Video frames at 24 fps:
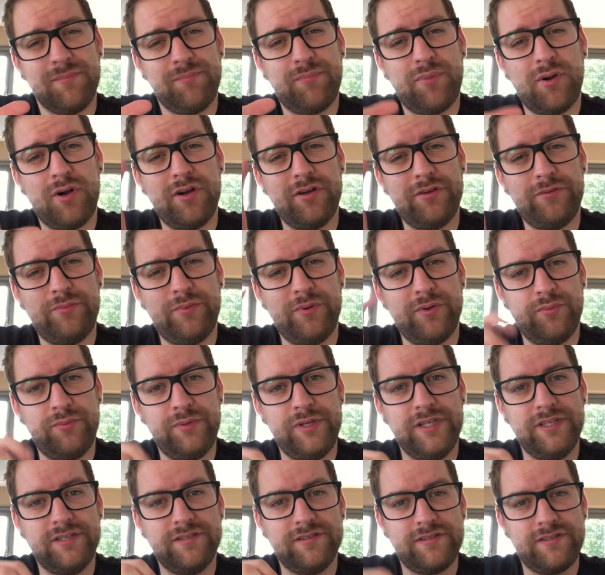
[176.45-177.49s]
part where
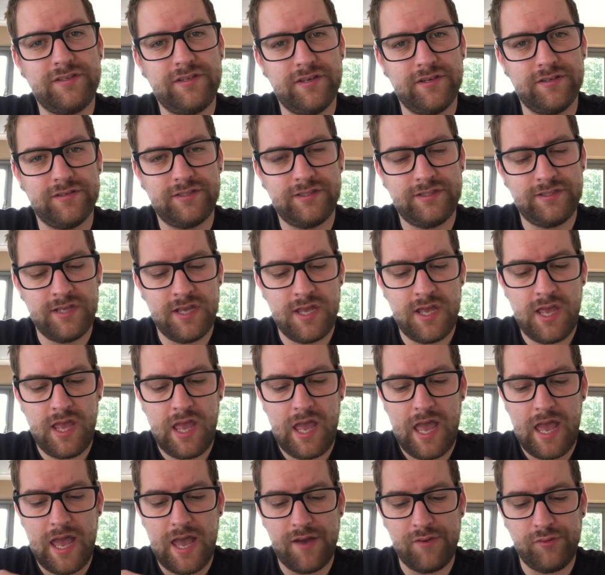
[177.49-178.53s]
we discuss
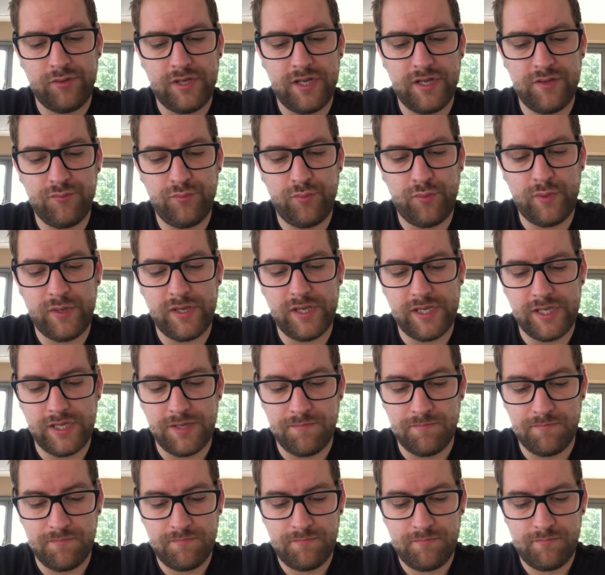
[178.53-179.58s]
how can
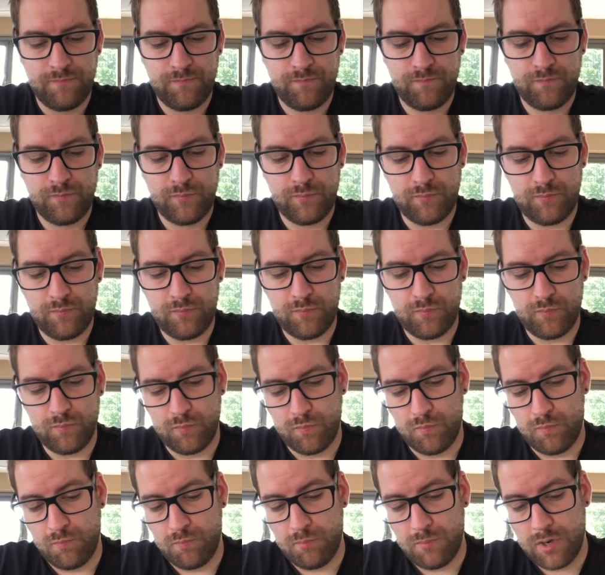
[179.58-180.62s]
we
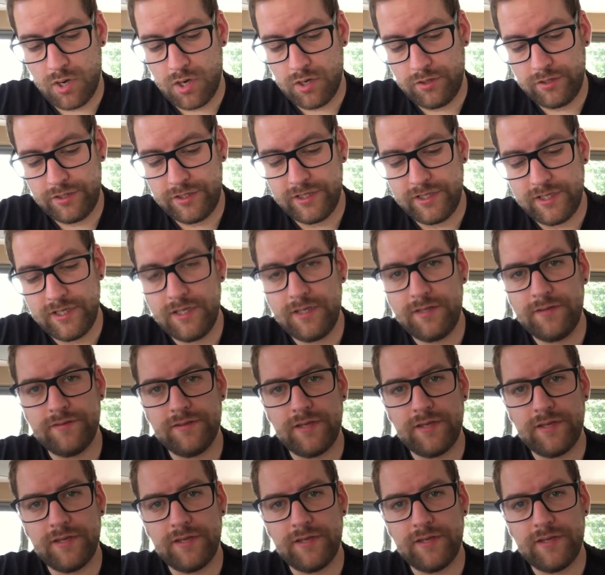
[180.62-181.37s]
market it